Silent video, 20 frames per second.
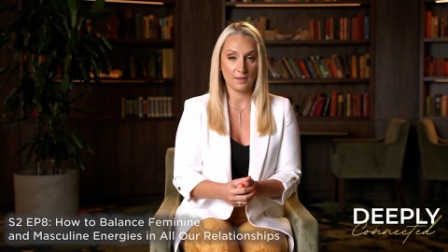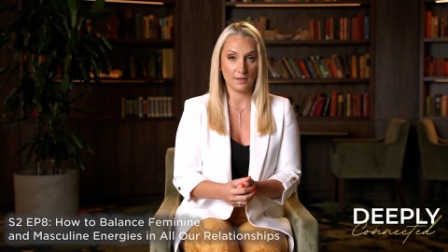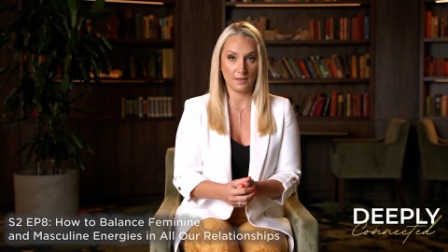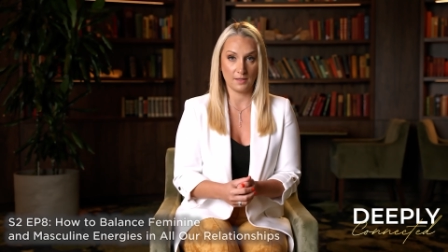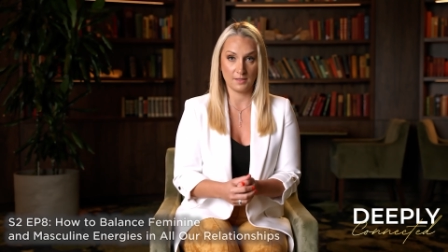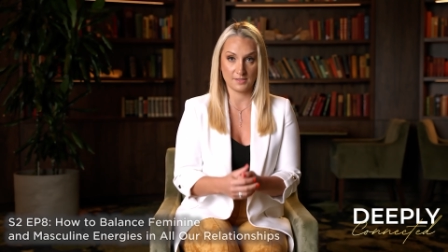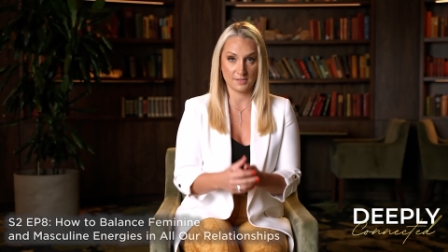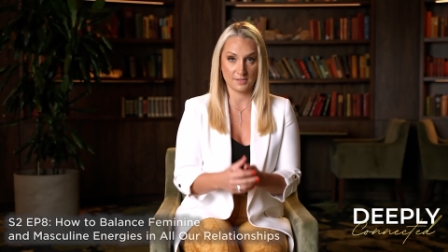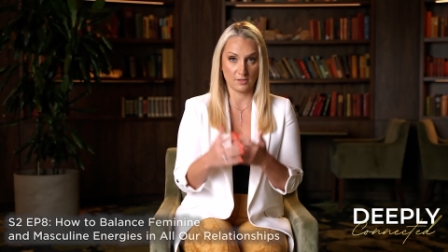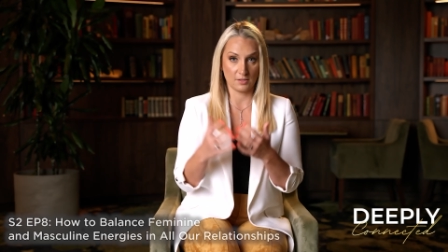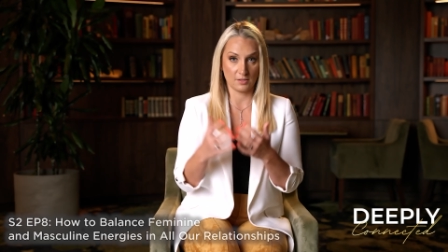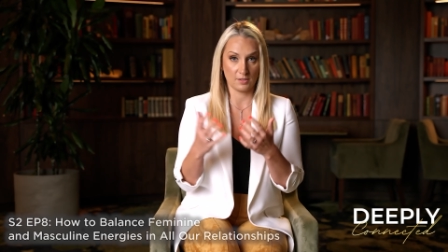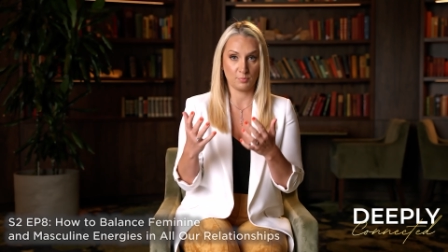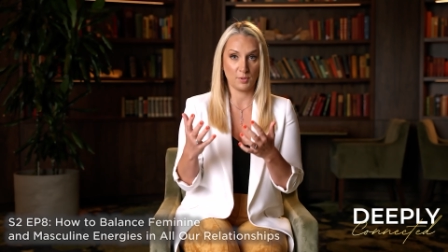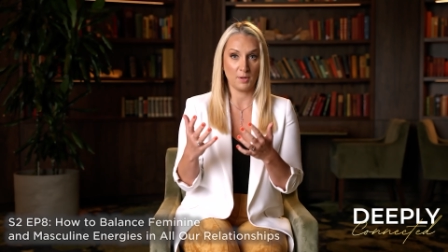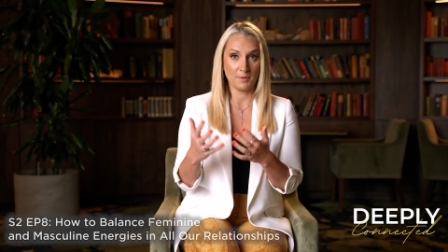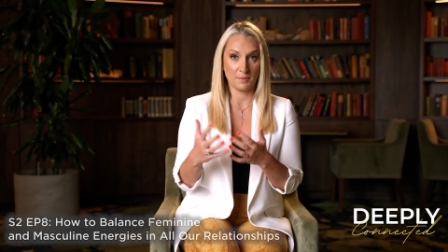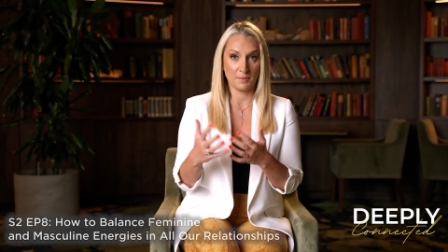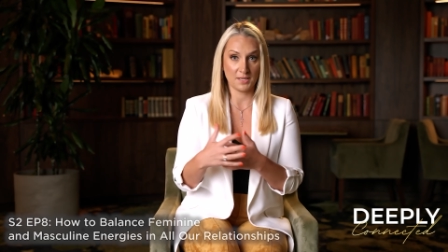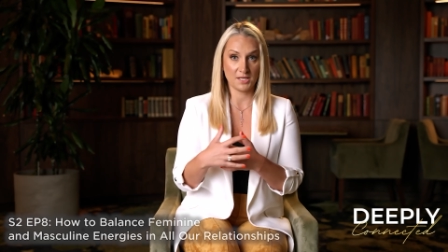It's not a
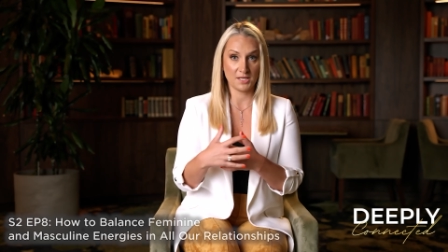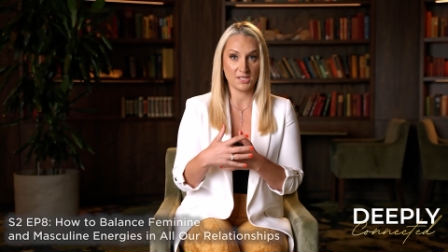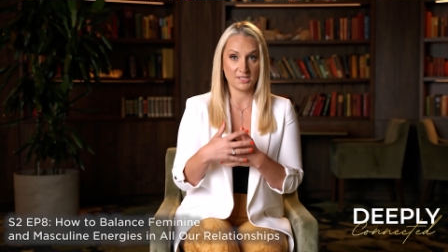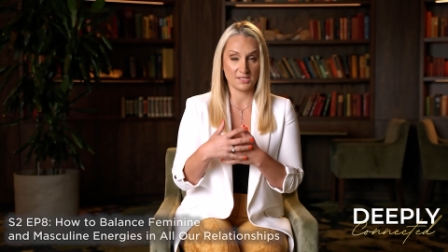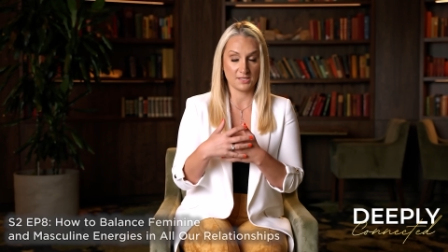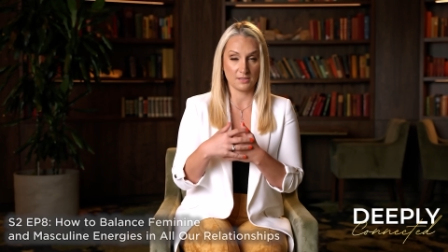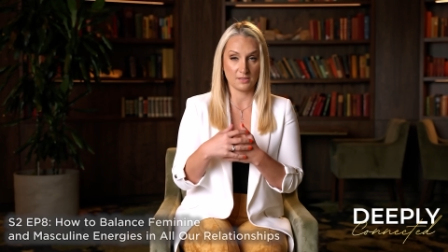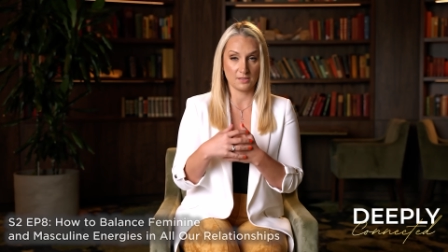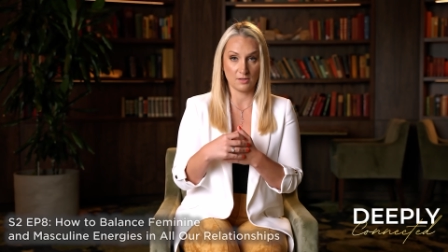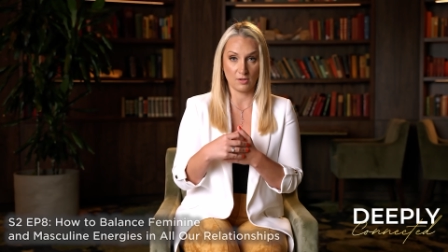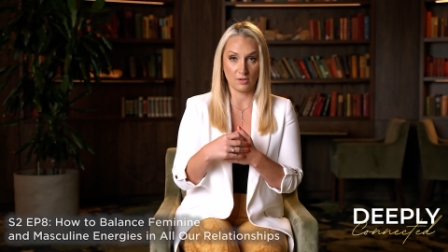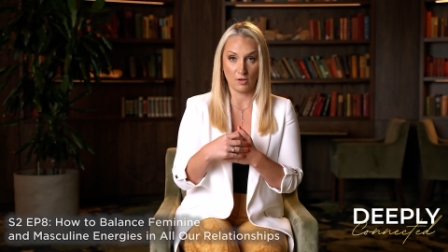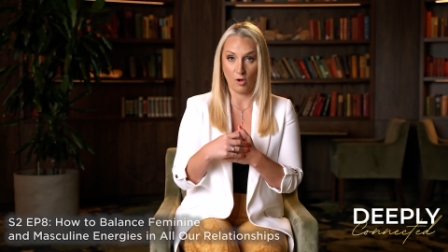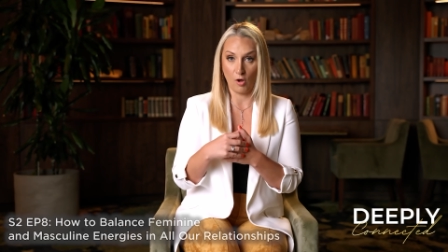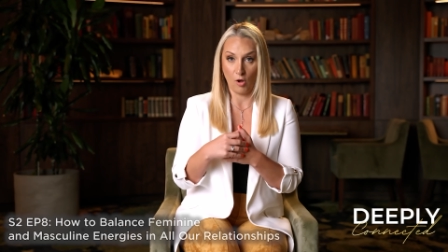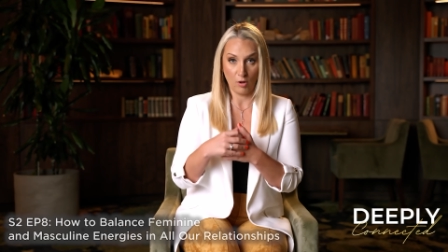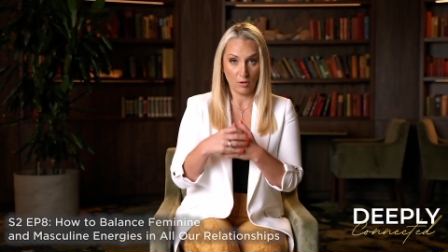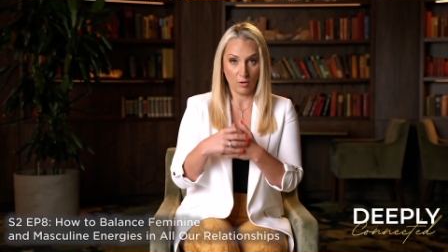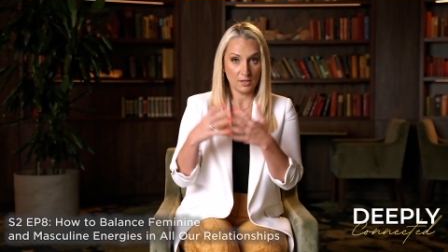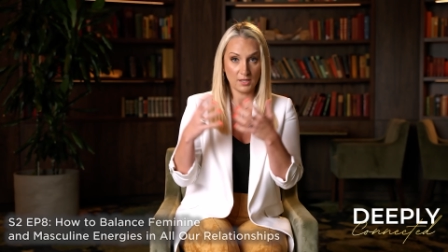problem, but it's
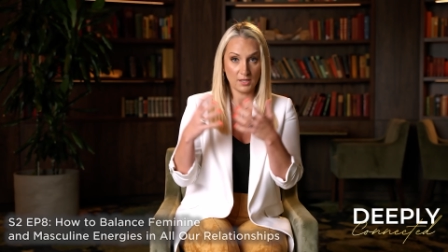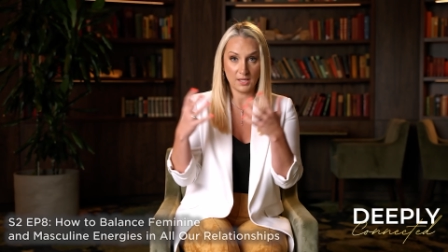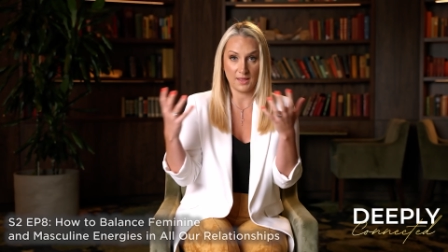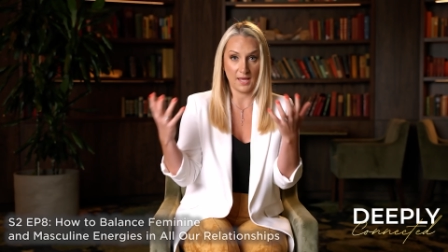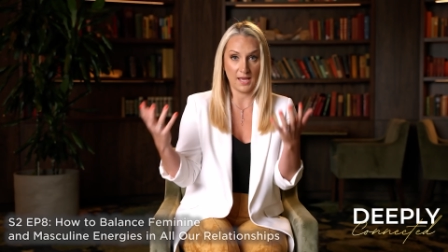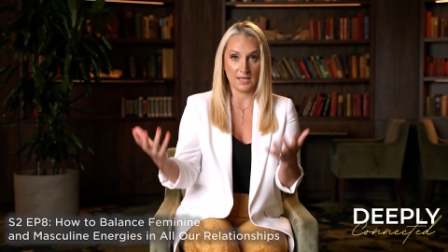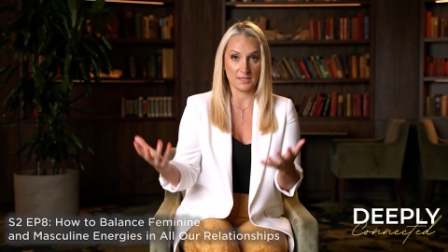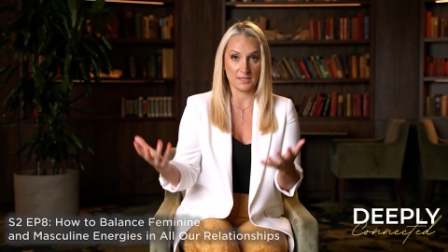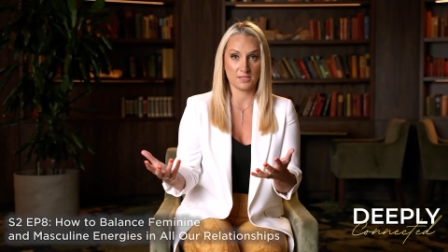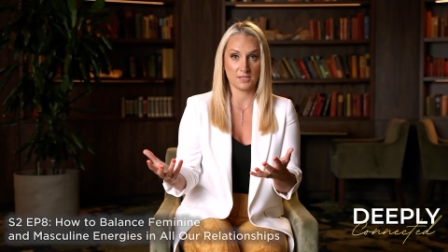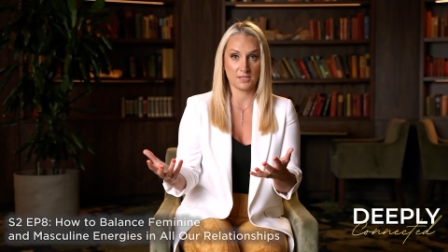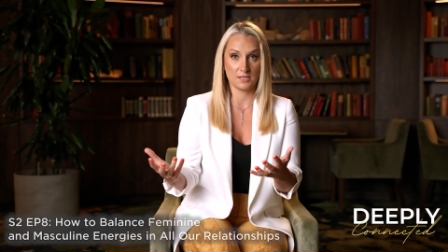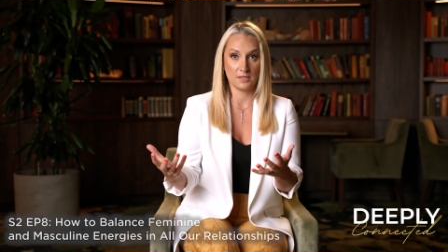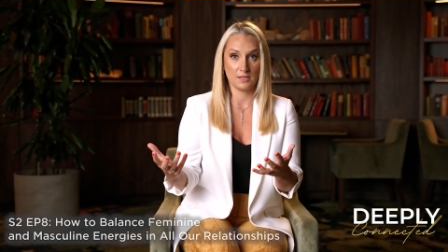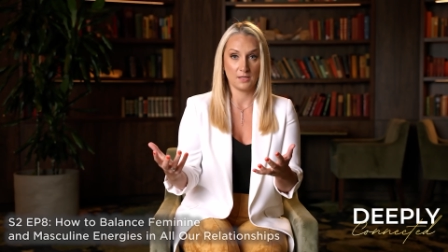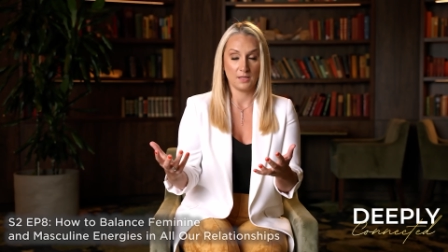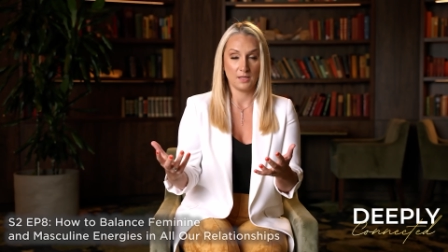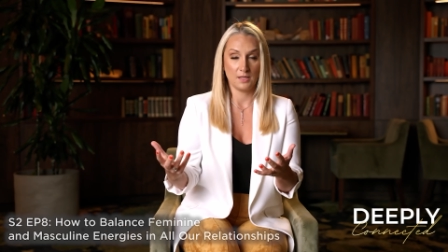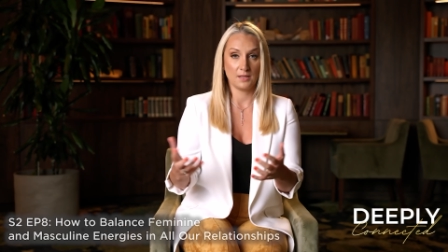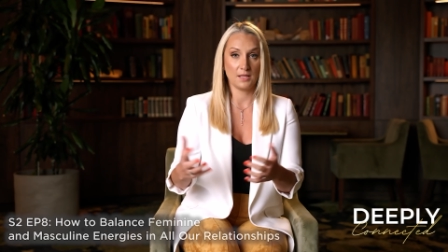only that.
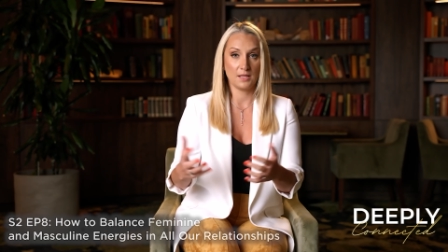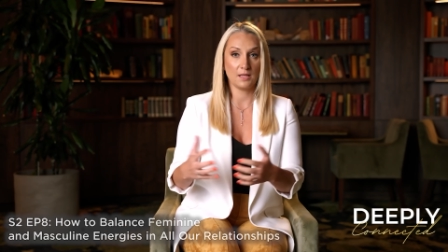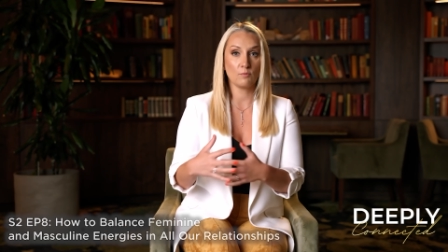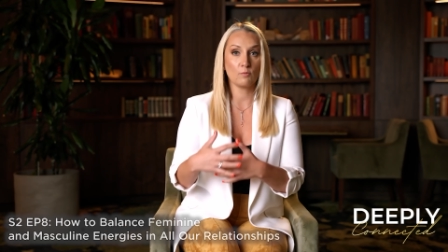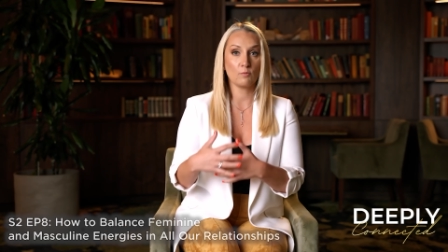Then